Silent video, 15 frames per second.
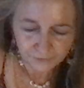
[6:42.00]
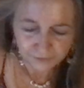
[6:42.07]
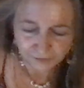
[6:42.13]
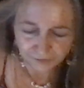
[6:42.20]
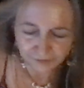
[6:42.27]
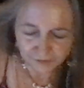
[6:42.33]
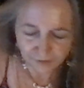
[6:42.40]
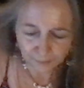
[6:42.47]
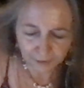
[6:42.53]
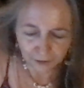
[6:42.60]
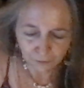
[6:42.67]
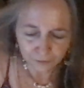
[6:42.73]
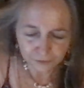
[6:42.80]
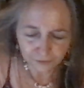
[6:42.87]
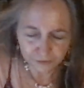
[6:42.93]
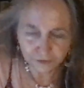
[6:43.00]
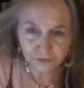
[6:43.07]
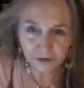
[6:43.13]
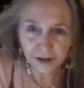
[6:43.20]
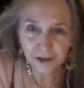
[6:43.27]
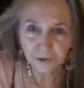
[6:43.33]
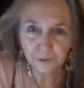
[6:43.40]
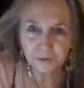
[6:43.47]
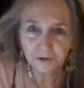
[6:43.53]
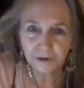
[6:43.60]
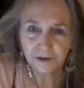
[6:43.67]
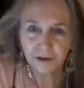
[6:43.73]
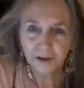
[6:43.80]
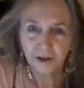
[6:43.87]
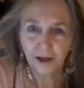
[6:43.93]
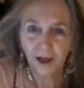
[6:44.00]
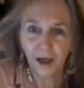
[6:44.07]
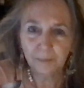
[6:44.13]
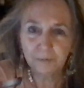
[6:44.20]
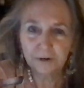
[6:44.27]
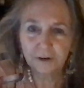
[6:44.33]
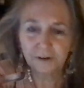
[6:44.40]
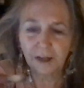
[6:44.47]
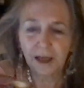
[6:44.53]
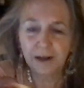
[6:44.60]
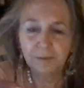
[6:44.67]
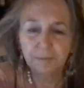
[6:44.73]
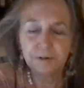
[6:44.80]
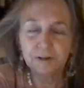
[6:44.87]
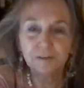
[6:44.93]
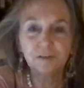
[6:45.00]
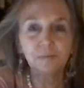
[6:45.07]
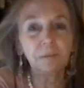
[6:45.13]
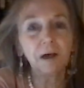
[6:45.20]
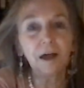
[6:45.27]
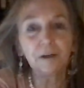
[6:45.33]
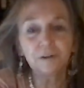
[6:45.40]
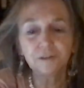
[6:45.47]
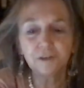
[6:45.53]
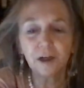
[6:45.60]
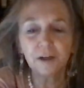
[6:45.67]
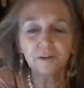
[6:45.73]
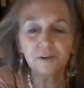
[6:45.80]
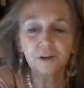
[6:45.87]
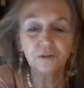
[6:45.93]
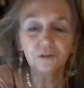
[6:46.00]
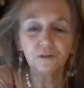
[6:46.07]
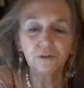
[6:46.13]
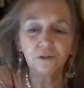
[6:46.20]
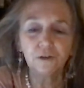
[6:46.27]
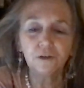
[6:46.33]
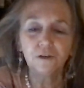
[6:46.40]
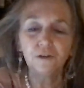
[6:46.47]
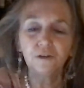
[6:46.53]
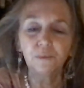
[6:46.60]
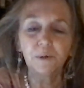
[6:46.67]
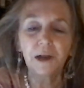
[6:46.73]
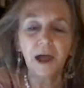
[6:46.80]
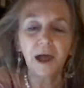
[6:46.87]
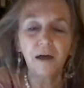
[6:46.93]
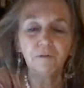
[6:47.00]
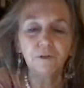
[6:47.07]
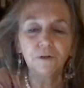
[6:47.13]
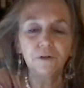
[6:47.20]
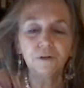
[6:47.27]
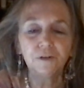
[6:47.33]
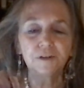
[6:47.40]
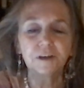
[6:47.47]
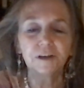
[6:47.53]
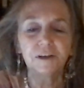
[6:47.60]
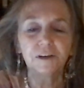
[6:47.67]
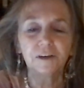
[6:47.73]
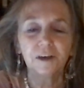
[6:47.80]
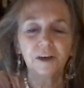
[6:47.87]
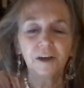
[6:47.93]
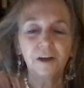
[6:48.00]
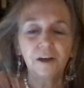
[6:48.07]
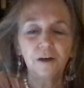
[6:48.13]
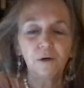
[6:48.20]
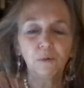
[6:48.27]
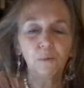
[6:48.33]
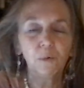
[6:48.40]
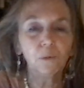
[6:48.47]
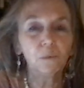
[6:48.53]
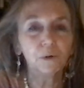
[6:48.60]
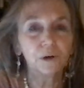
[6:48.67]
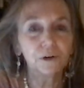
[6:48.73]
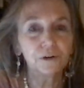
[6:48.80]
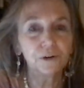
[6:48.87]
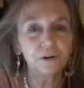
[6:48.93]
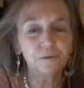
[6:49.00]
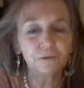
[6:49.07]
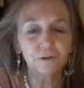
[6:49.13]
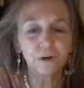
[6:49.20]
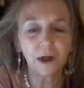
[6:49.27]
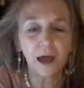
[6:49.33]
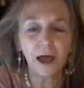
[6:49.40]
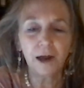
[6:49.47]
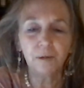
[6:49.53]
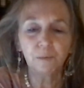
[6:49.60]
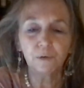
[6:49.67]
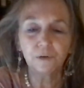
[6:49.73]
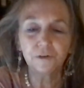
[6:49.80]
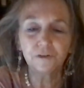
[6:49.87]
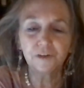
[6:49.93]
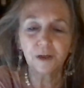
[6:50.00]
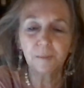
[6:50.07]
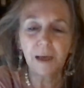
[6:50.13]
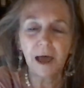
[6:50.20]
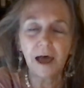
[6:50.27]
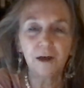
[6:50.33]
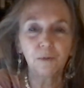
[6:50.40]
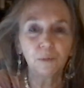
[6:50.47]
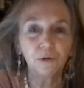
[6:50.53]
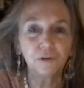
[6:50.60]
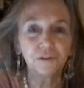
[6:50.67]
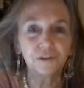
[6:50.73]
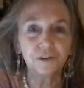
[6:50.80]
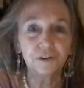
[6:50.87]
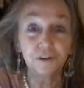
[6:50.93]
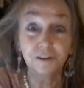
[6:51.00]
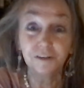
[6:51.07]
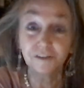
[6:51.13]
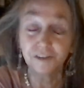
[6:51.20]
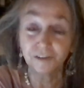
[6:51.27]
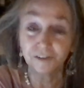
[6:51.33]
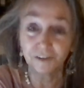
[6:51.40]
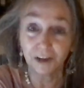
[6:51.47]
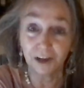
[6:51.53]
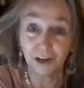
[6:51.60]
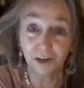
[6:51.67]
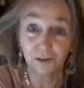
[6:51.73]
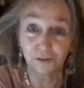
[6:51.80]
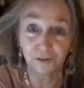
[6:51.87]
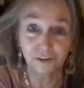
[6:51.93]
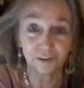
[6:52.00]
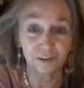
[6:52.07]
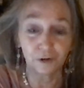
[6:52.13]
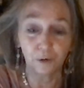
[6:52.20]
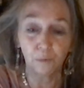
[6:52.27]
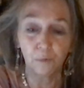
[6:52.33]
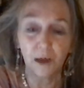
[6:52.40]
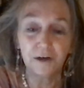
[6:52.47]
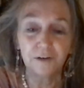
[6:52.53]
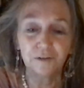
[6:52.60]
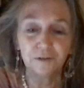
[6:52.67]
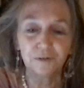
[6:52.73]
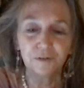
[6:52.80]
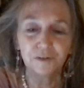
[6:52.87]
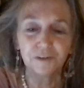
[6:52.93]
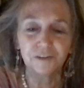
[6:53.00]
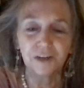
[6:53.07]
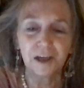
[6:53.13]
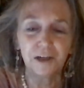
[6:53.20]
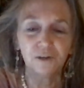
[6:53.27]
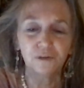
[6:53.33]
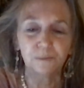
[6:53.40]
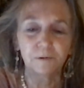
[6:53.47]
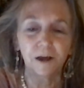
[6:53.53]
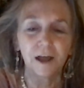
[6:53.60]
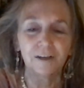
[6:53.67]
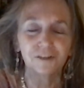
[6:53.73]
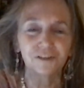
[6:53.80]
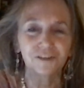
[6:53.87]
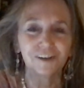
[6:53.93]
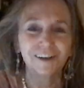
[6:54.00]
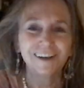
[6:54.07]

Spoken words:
I'll set my crystal down. I'm going to light a piece of Palo Santos. You can use whatever you think will work good for your animals. Some animals are used to sage because they're running through the sagebrush,